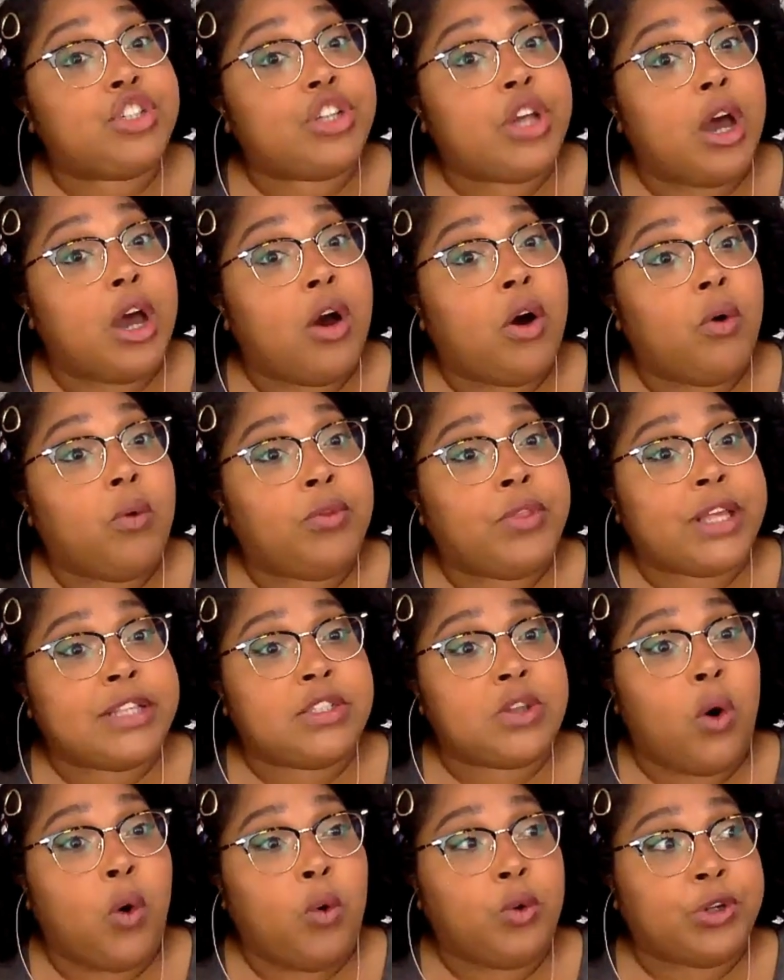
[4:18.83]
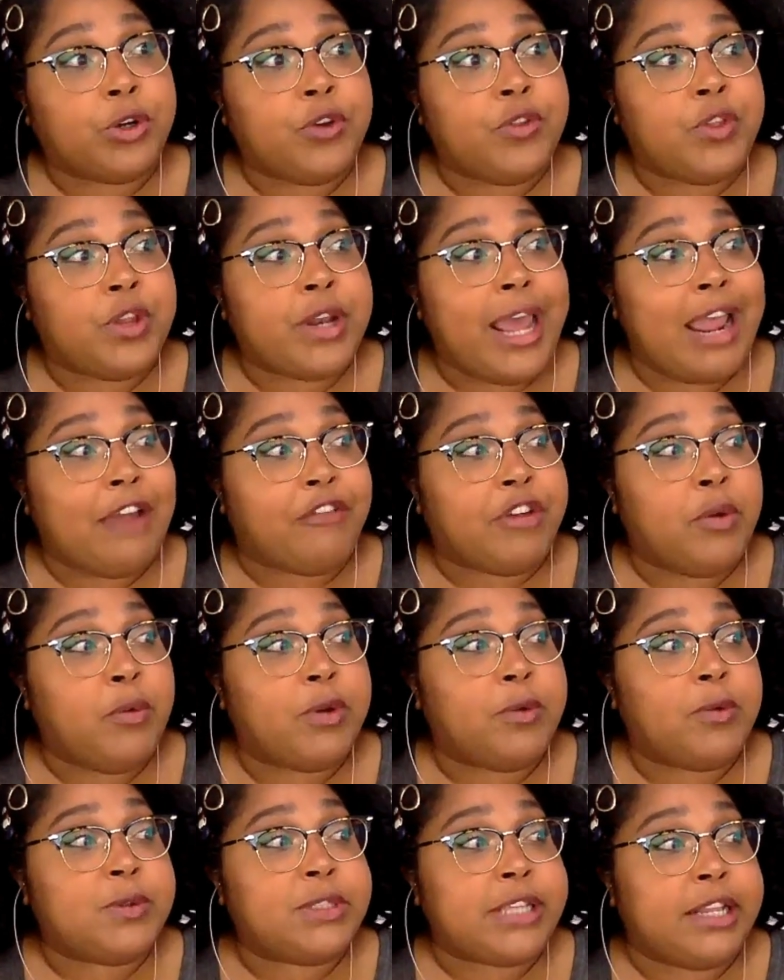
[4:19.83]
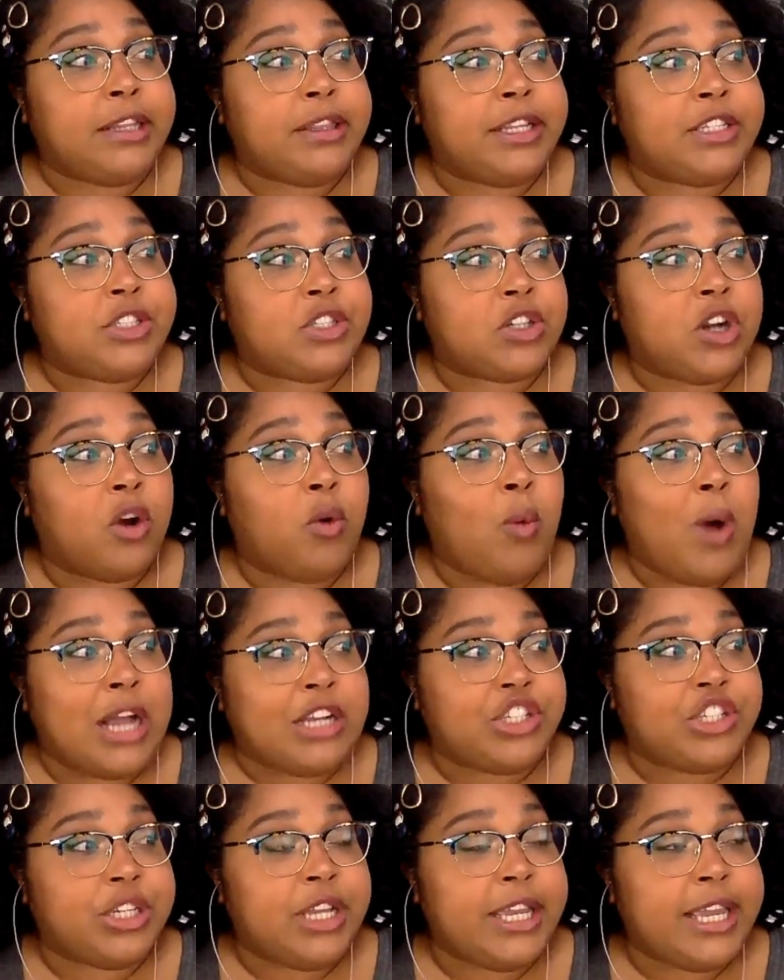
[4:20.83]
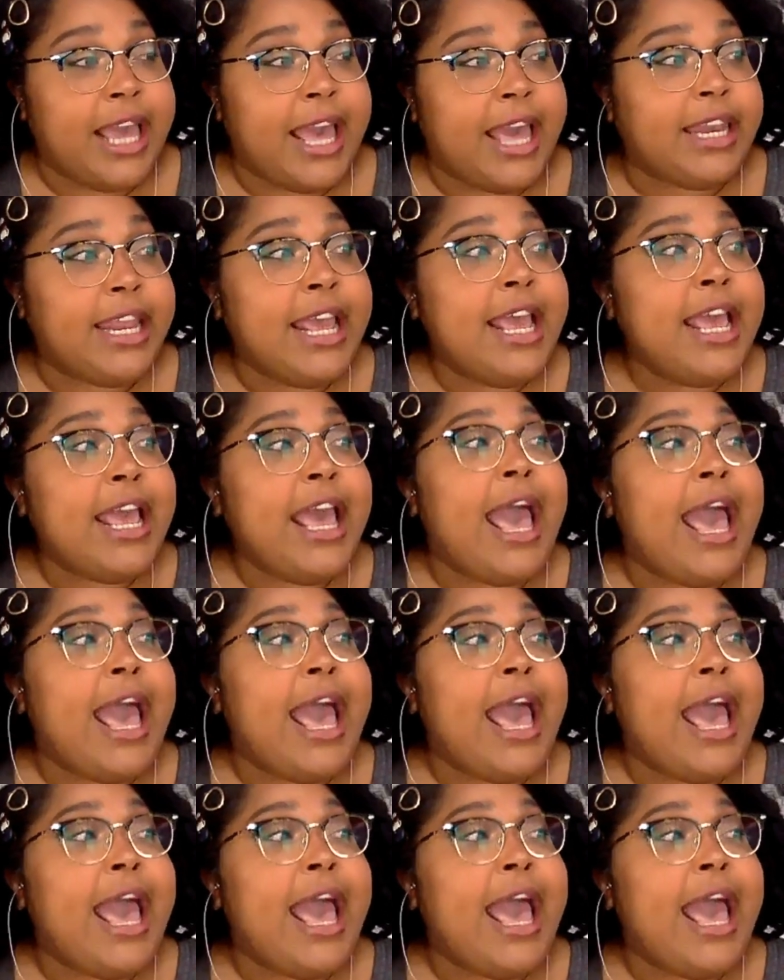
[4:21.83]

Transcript: show that's older that everyone will suddenly start watching again.